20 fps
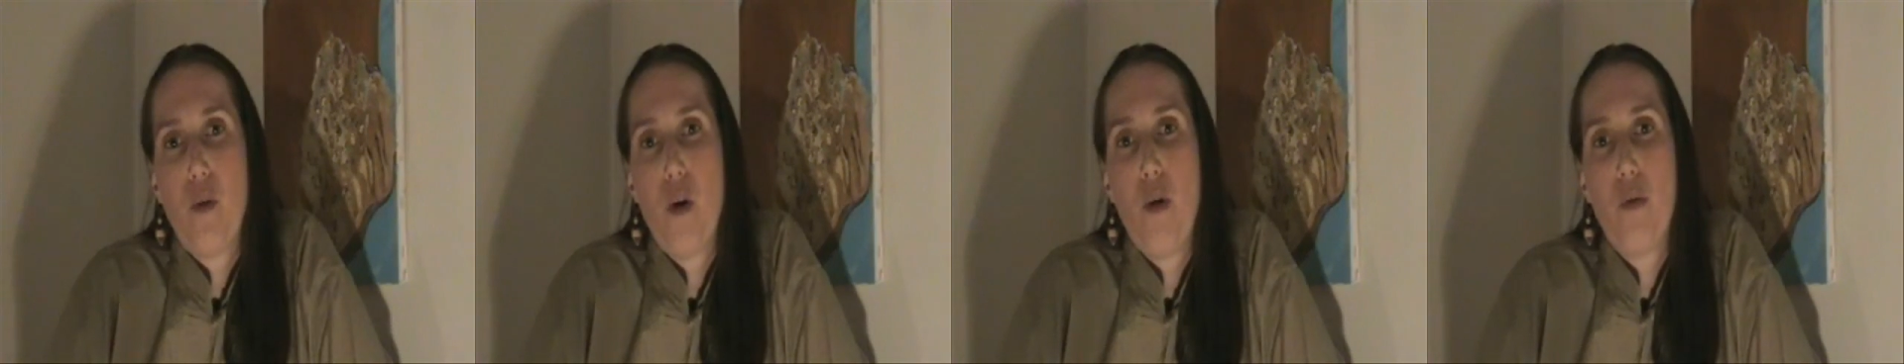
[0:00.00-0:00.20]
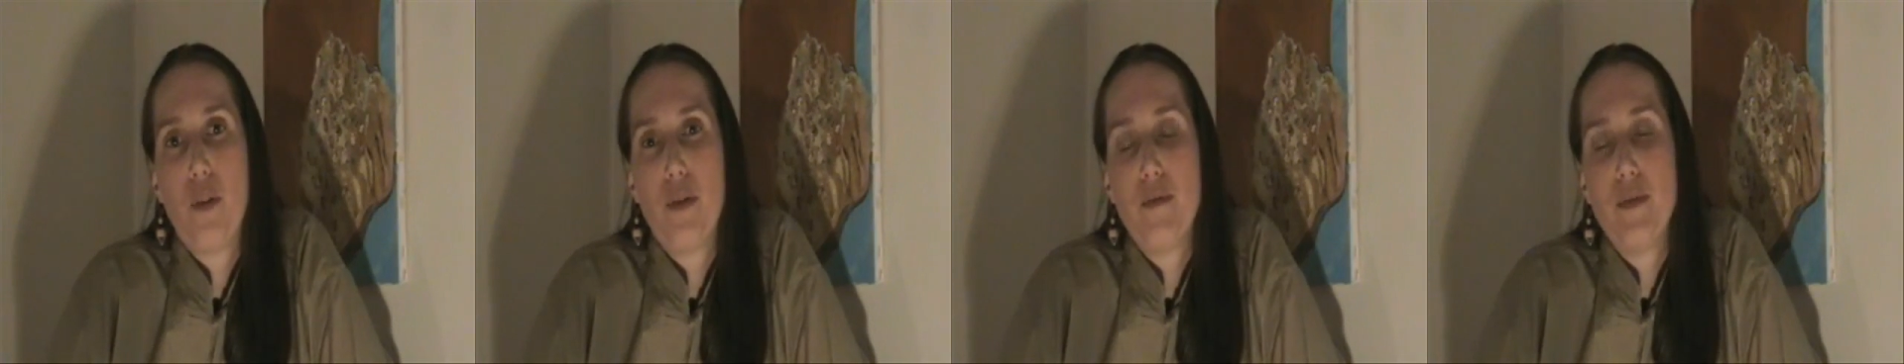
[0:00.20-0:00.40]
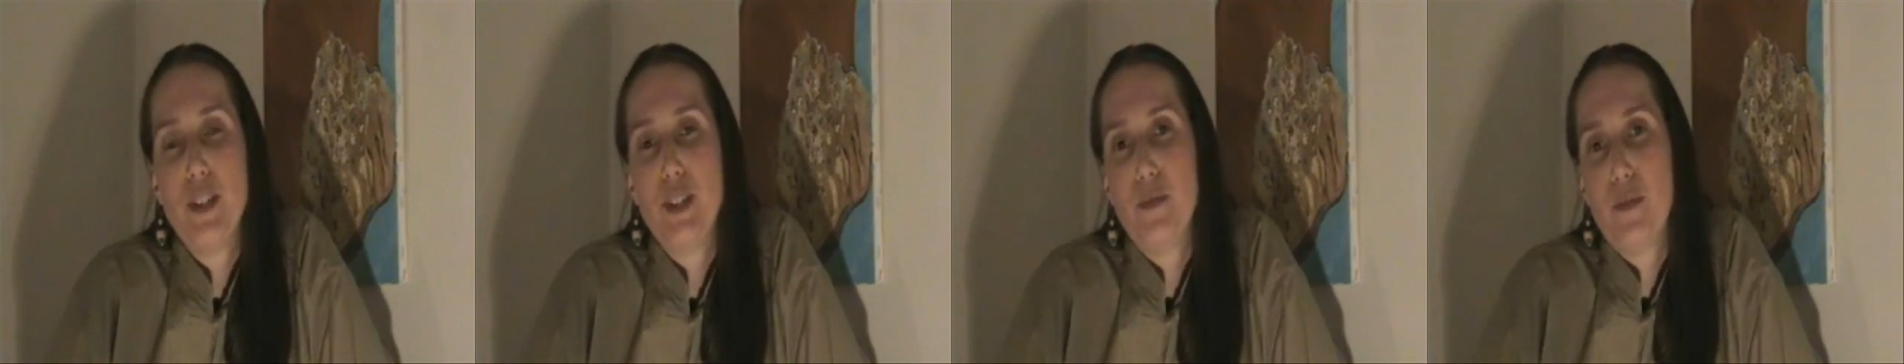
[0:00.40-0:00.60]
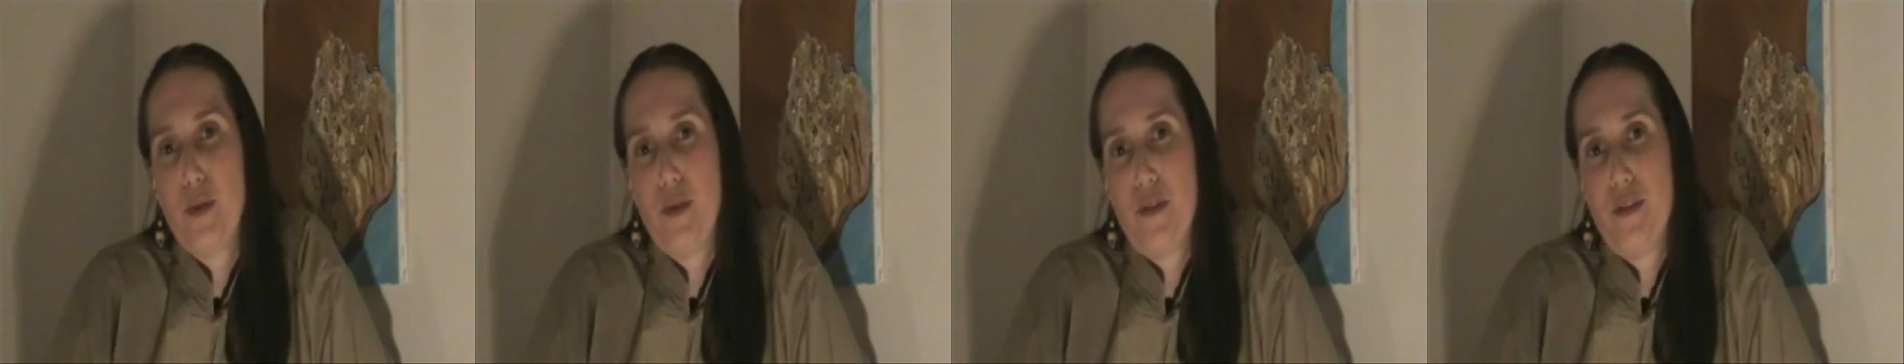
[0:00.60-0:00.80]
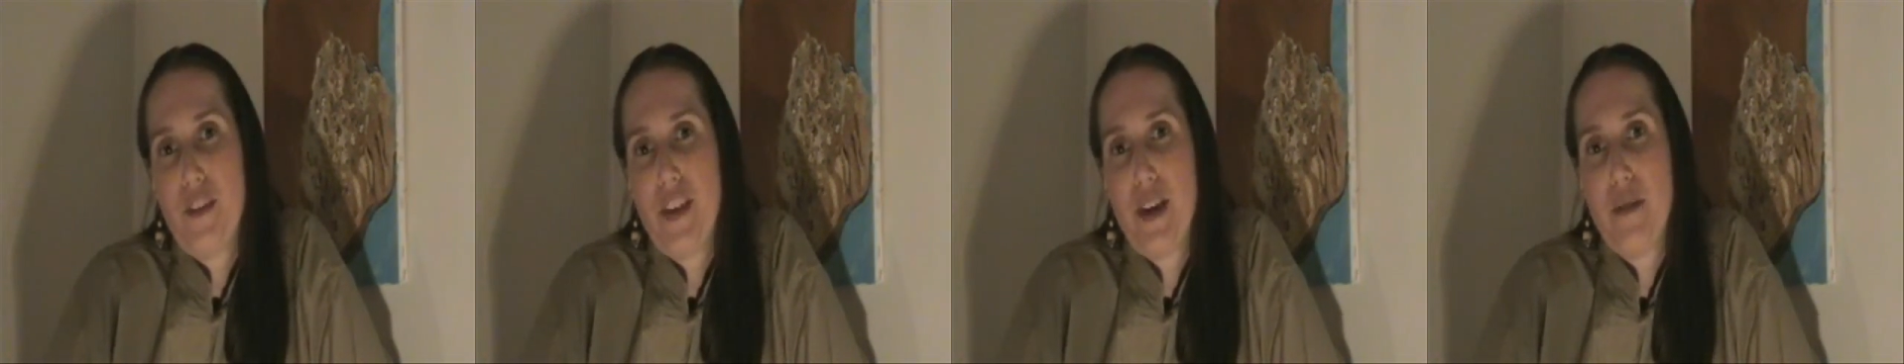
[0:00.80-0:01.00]
Walt Whitman's
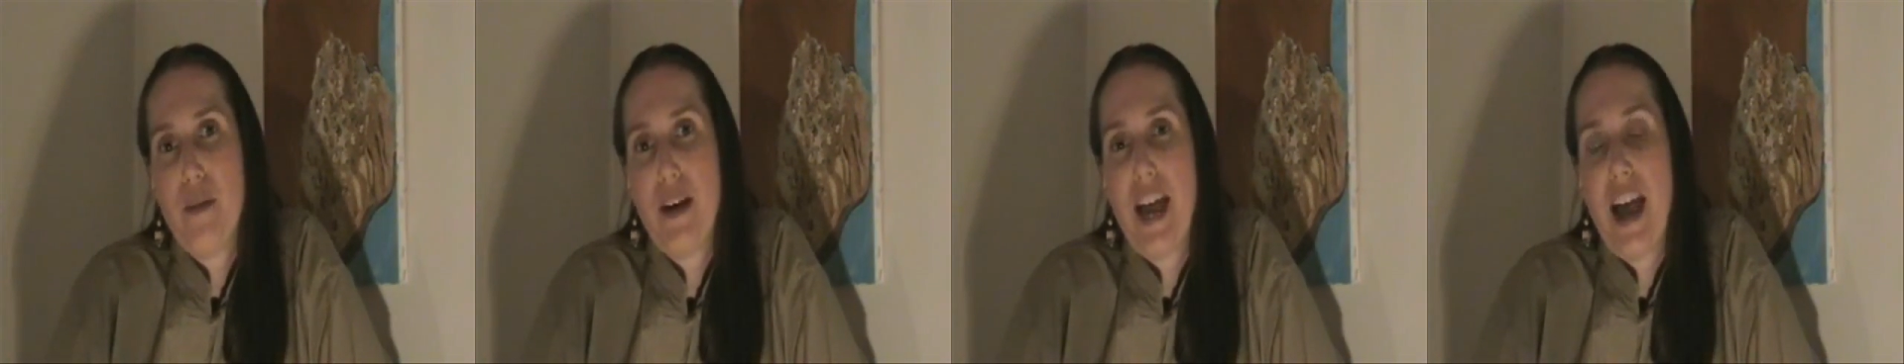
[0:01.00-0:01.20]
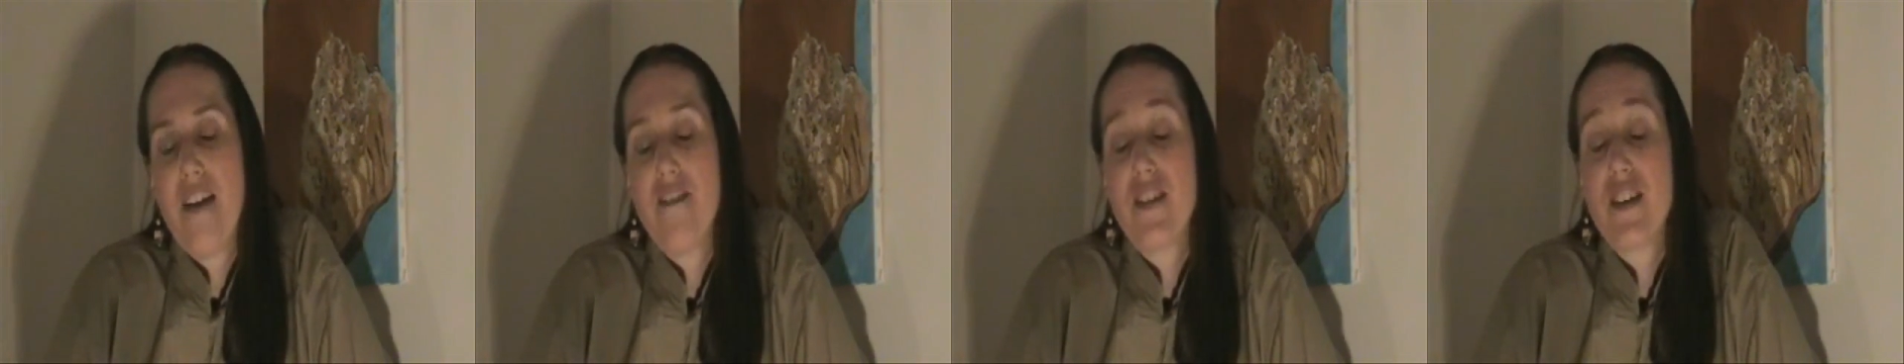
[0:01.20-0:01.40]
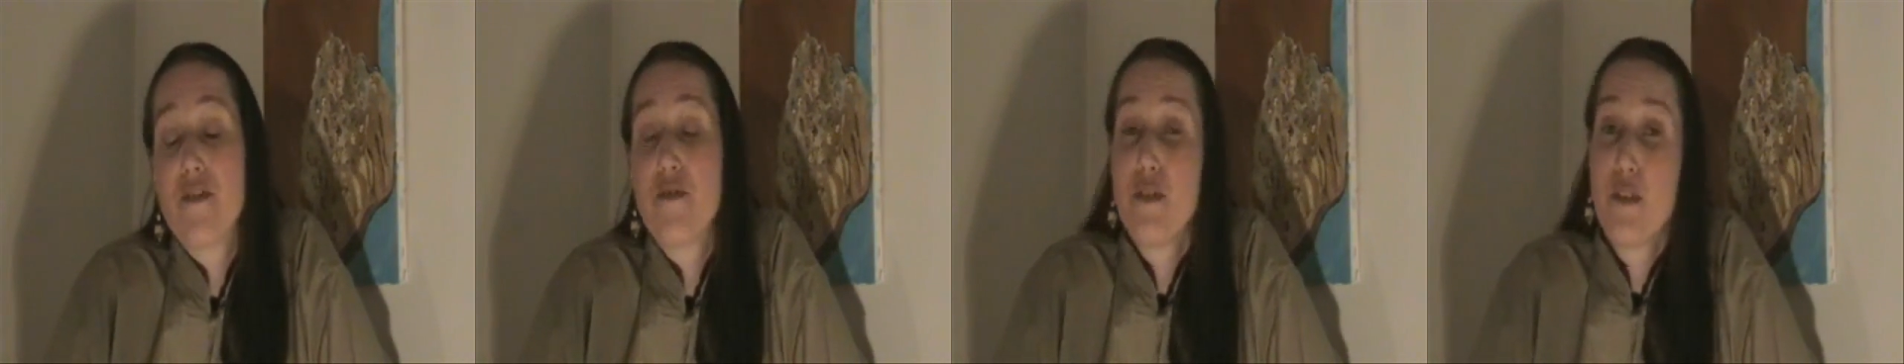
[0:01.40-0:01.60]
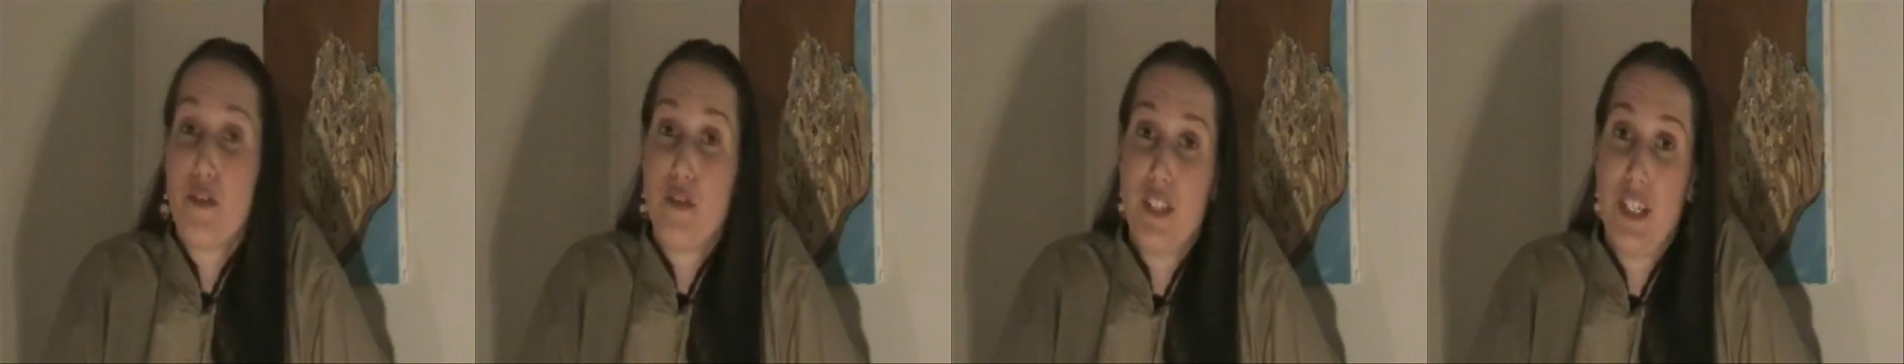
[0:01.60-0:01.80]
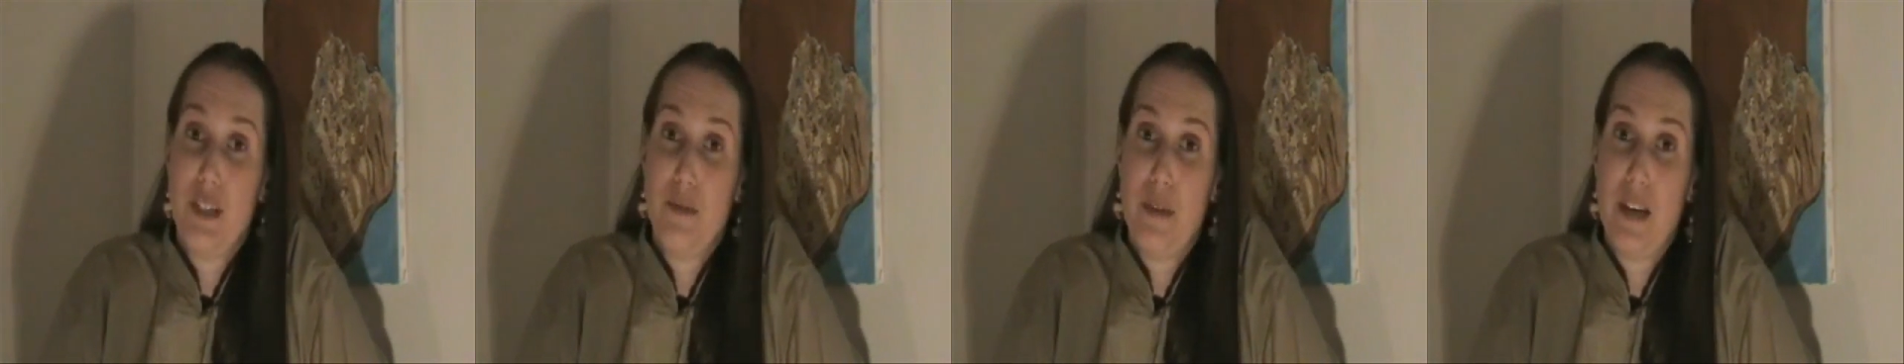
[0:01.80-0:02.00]
birthday by having
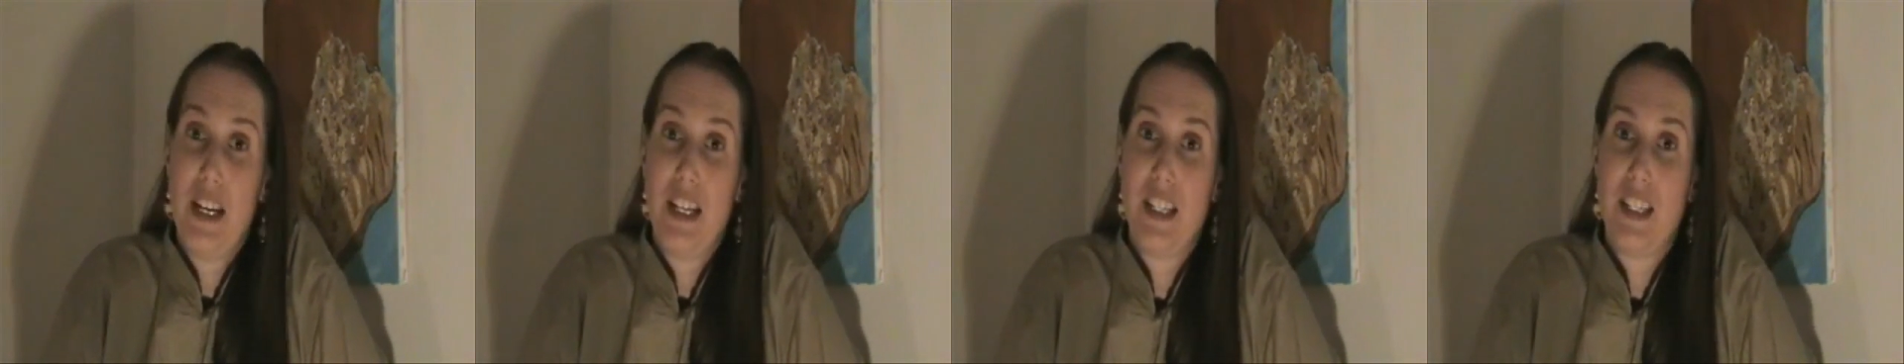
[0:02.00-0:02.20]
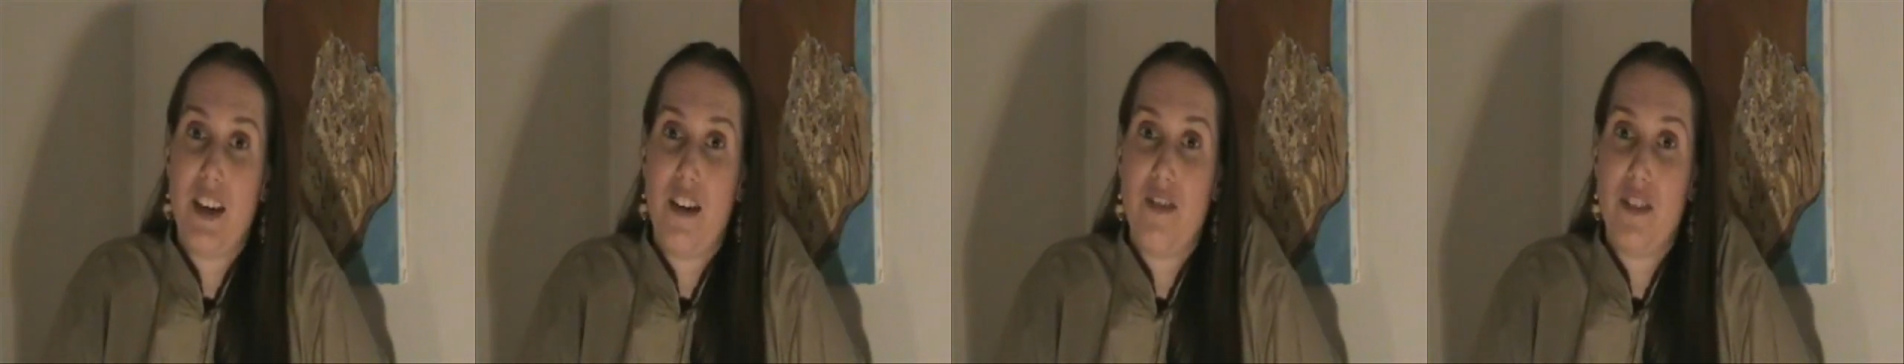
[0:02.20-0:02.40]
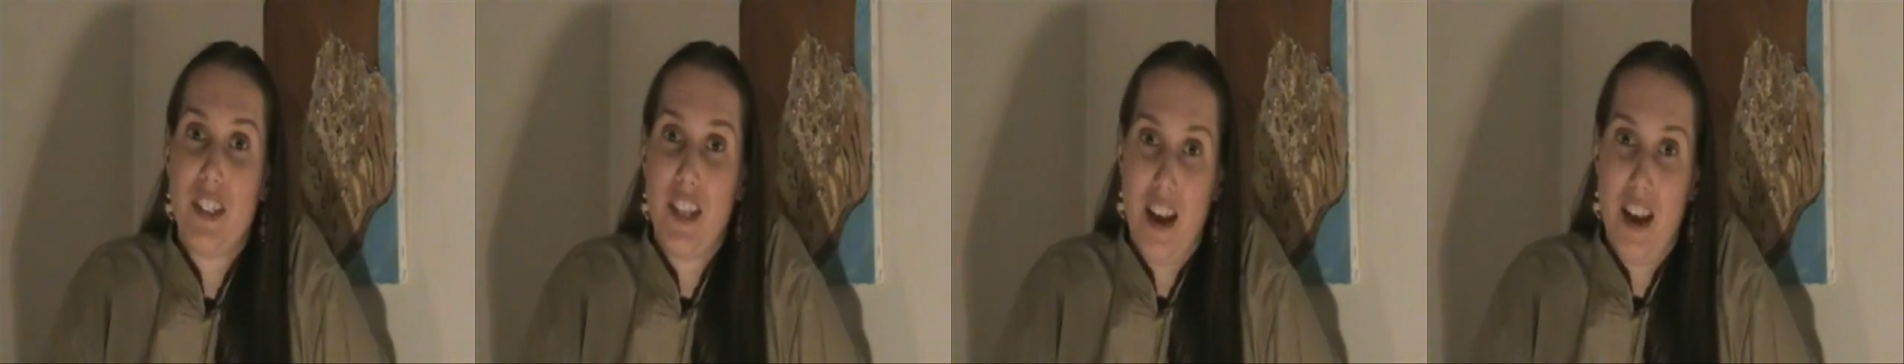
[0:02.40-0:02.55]
15 minutes of